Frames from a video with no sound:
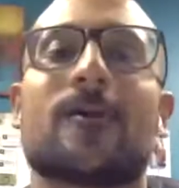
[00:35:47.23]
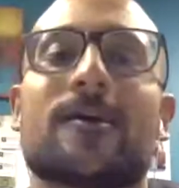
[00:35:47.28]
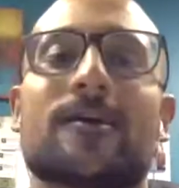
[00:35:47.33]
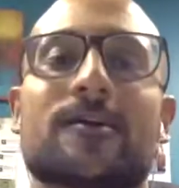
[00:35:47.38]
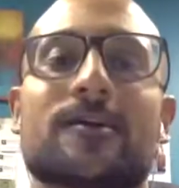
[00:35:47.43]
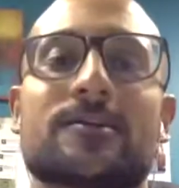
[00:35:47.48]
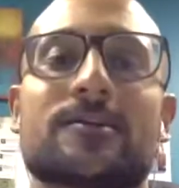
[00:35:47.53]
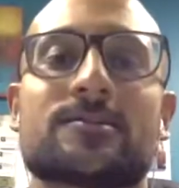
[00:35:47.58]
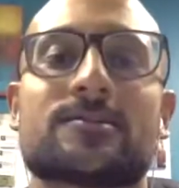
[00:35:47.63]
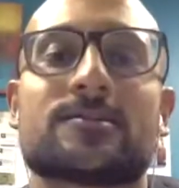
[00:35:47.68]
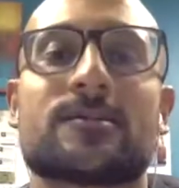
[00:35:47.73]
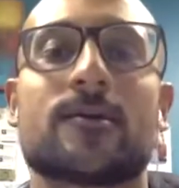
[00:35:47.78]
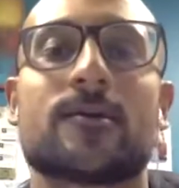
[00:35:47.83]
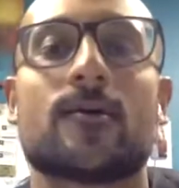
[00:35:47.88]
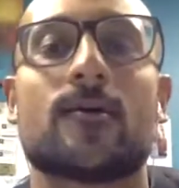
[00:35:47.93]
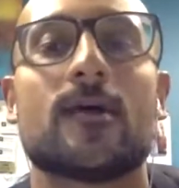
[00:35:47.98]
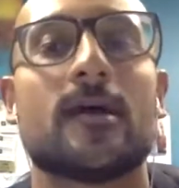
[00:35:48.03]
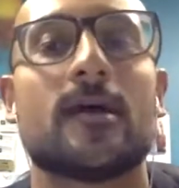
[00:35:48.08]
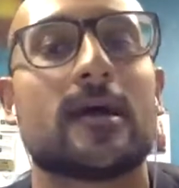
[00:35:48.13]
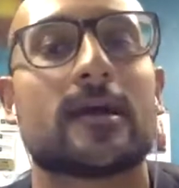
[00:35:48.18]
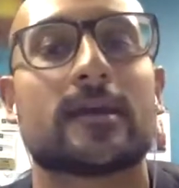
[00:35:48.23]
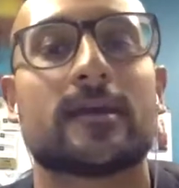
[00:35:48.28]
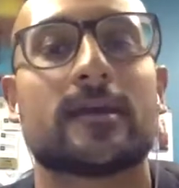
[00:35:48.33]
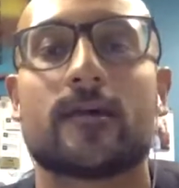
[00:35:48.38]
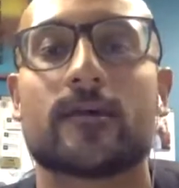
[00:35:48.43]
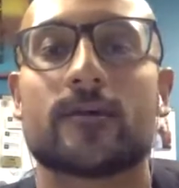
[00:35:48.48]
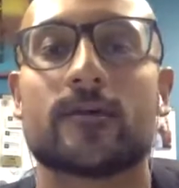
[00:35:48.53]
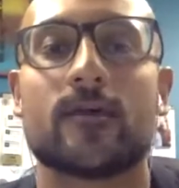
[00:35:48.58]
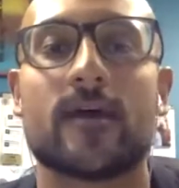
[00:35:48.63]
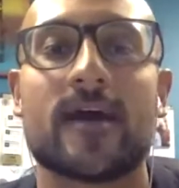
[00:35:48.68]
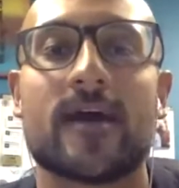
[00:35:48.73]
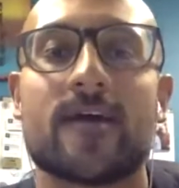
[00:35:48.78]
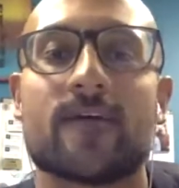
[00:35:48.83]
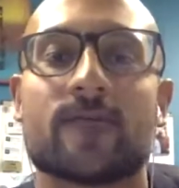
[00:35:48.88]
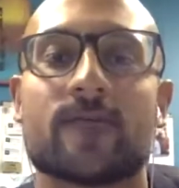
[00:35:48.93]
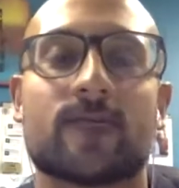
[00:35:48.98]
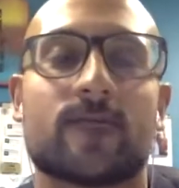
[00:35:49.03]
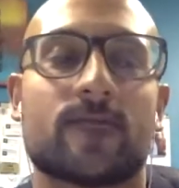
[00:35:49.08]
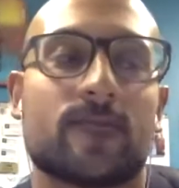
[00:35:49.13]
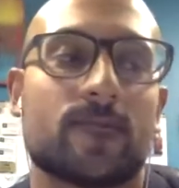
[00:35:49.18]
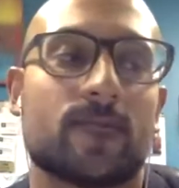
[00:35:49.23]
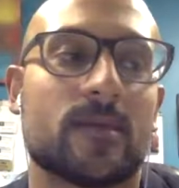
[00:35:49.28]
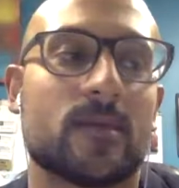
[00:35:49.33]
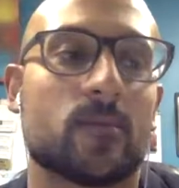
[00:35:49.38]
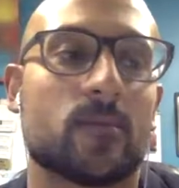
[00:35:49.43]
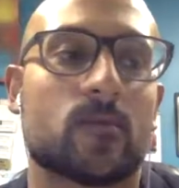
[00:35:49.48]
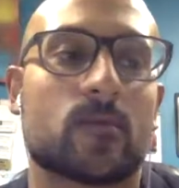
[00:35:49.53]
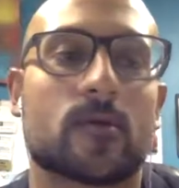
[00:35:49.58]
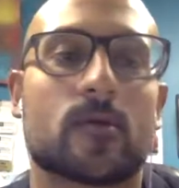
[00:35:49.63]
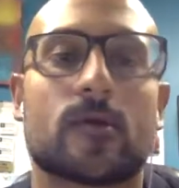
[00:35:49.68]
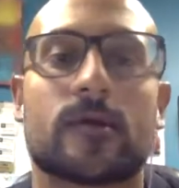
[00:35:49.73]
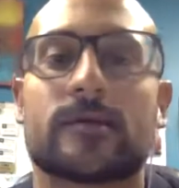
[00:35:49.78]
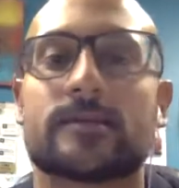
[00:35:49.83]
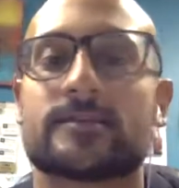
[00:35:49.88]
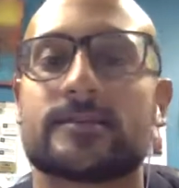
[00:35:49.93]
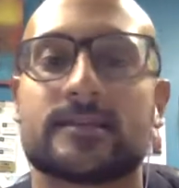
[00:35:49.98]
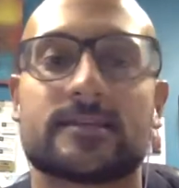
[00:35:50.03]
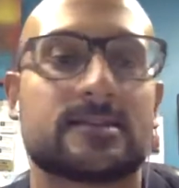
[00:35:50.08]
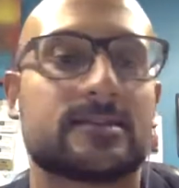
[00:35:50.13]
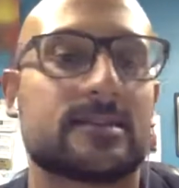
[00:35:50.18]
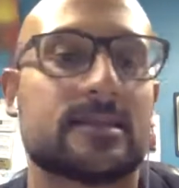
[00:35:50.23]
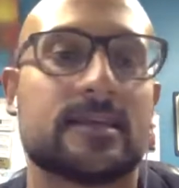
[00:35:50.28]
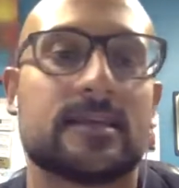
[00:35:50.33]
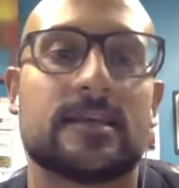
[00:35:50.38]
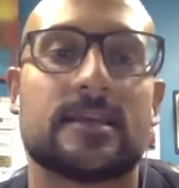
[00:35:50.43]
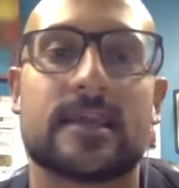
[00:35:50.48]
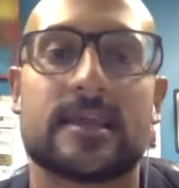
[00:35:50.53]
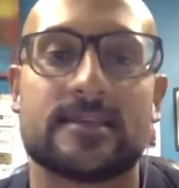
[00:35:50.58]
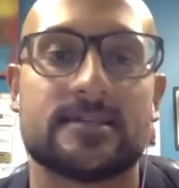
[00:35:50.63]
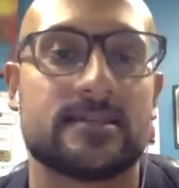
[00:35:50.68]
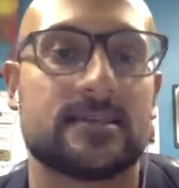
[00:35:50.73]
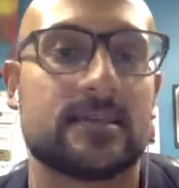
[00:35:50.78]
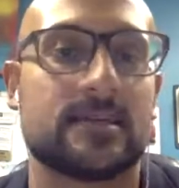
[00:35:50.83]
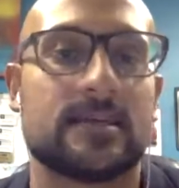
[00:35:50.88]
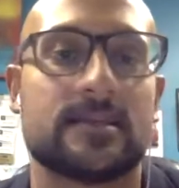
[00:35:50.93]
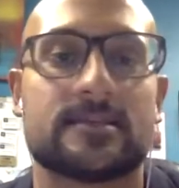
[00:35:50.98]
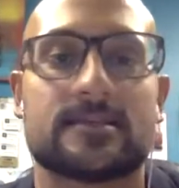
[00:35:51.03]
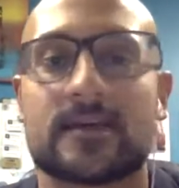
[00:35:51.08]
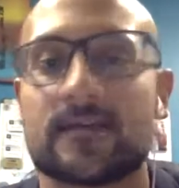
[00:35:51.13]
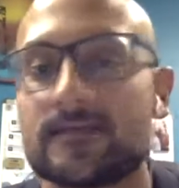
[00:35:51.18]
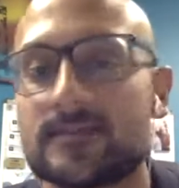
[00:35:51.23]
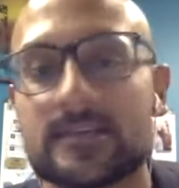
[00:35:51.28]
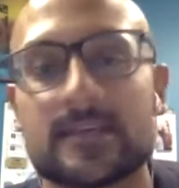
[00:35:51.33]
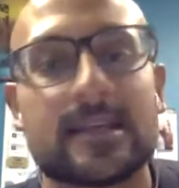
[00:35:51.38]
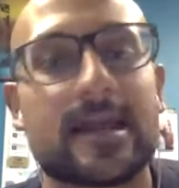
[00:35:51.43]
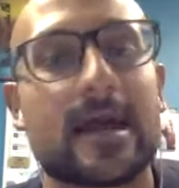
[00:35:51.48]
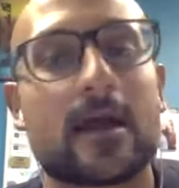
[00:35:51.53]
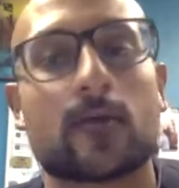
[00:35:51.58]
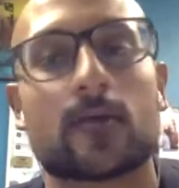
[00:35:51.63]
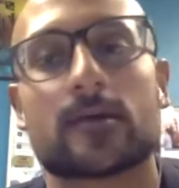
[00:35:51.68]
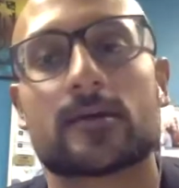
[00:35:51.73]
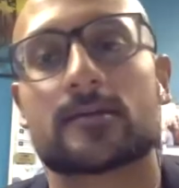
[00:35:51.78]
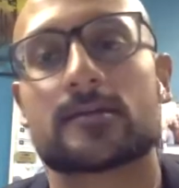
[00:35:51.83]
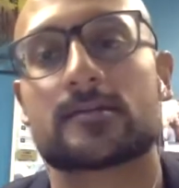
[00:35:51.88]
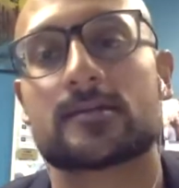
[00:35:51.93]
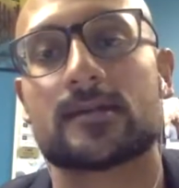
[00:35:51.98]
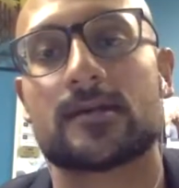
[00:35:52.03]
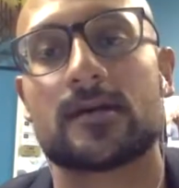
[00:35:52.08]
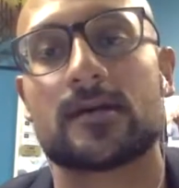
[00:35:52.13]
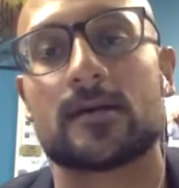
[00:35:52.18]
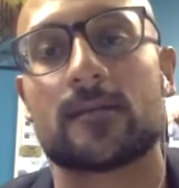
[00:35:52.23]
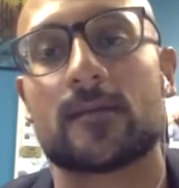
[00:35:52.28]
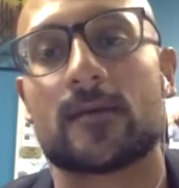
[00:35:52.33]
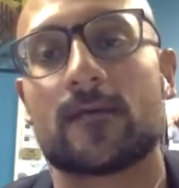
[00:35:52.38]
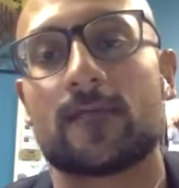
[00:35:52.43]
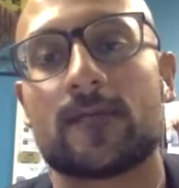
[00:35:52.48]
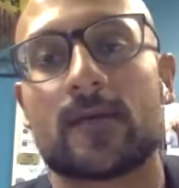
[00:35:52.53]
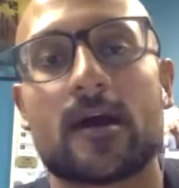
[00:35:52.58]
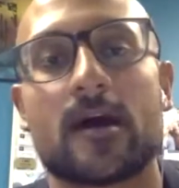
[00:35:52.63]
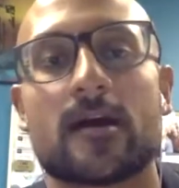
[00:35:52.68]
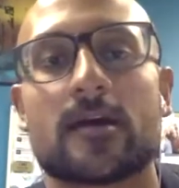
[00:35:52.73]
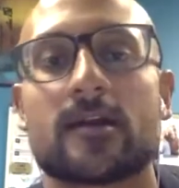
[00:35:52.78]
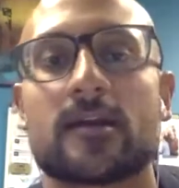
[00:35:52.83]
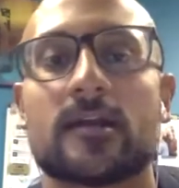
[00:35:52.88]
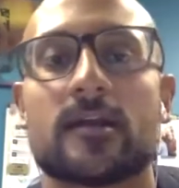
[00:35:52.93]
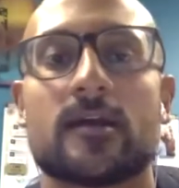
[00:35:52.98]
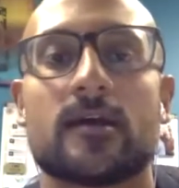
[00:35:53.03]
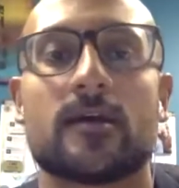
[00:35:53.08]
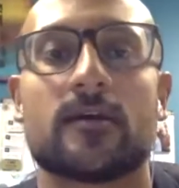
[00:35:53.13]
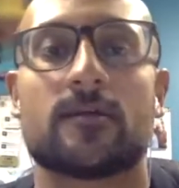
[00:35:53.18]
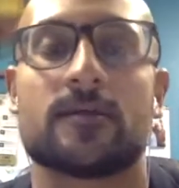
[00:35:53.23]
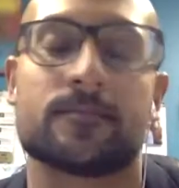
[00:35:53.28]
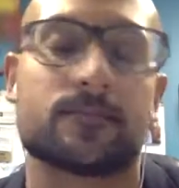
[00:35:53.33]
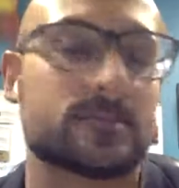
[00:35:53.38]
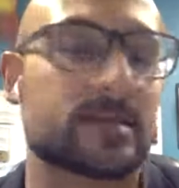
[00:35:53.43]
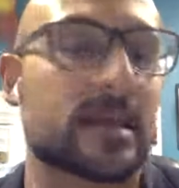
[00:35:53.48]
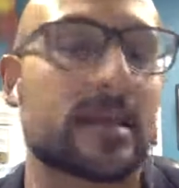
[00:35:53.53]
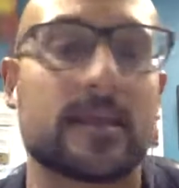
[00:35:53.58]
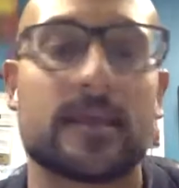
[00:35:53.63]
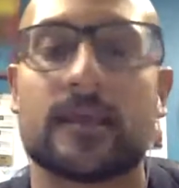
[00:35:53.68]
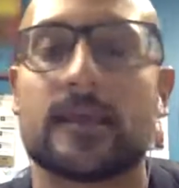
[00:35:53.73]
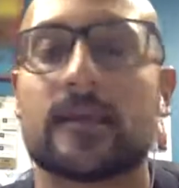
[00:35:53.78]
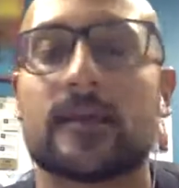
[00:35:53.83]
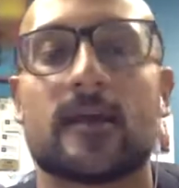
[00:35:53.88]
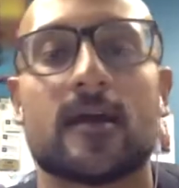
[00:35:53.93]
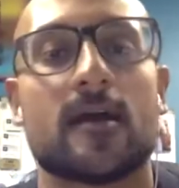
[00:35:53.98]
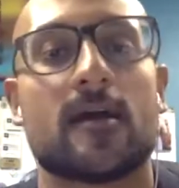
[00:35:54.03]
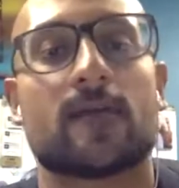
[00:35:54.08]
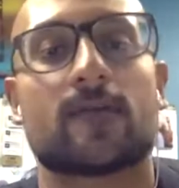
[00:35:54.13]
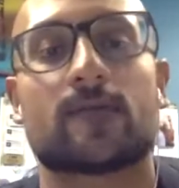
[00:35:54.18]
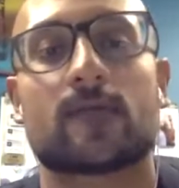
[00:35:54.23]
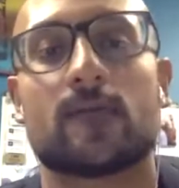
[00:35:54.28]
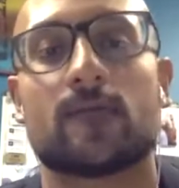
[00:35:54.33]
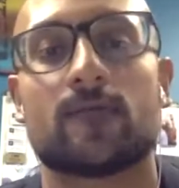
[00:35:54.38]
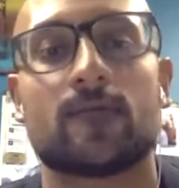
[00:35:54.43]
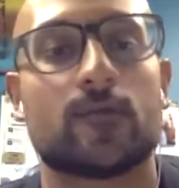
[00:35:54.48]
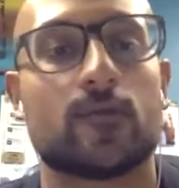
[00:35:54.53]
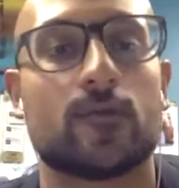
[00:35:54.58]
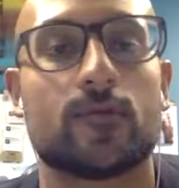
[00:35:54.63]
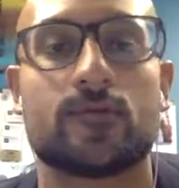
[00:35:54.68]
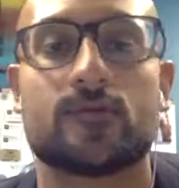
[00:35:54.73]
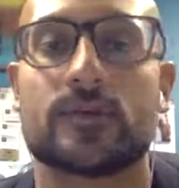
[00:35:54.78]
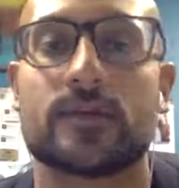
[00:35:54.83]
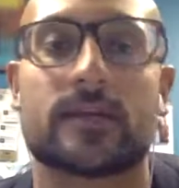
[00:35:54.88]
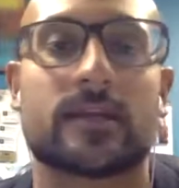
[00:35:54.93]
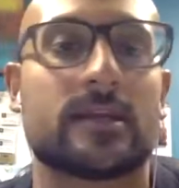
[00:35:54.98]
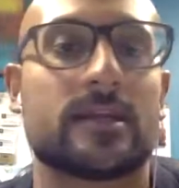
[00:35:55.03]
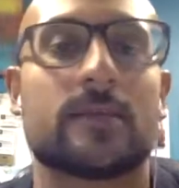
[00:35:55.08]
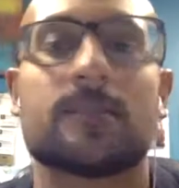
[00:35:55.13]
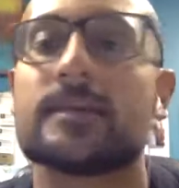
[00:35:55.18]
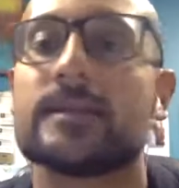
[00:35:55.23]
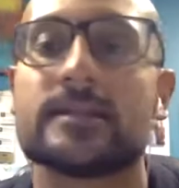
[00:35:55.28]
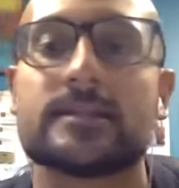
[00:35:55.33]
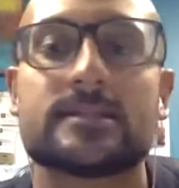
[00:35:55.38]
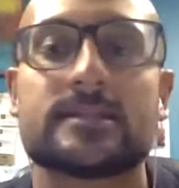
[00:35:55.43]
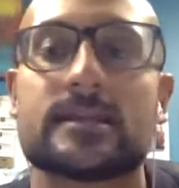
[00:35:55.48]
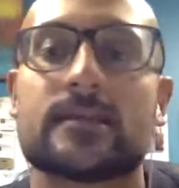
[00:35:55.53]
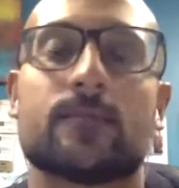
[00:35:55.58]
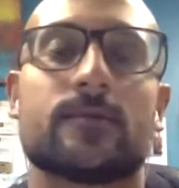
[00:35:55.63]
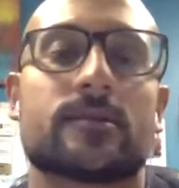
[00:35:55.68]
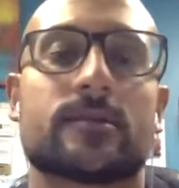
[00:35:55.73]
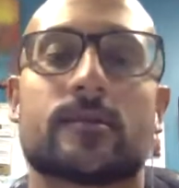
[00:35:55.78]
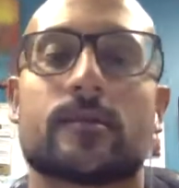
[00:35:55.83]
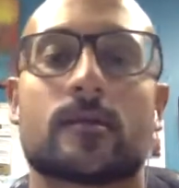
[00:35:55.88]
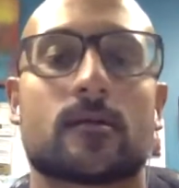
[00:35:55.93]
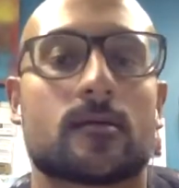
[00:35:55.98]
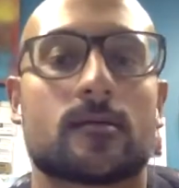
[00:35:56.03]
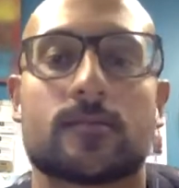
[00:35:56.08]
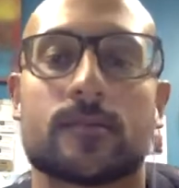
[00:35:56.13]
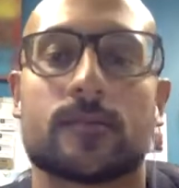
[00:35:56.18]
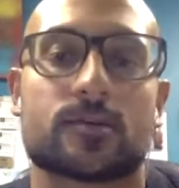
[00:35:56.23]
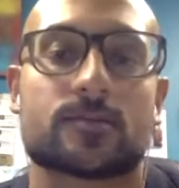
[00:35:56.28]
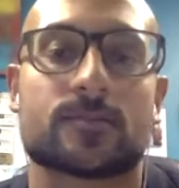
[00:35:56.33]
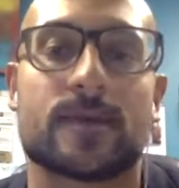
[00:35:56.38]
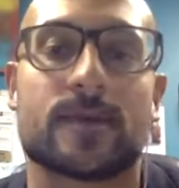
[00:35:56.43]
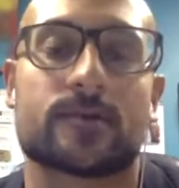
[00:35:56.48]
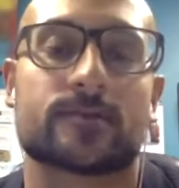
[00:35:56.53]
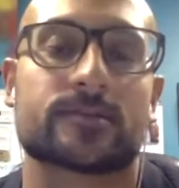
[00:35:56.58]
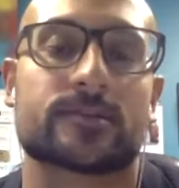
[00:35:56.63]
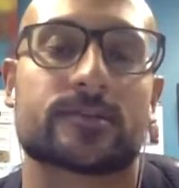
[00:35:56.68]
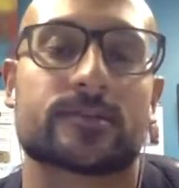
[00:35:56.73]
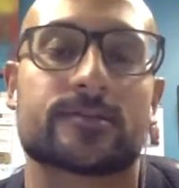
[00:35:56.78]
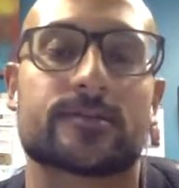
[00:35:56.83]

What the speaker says: water. And so, you'll have people going 16, 18, 17 hours of not abstaining from food, drink, and impotency with their spouse.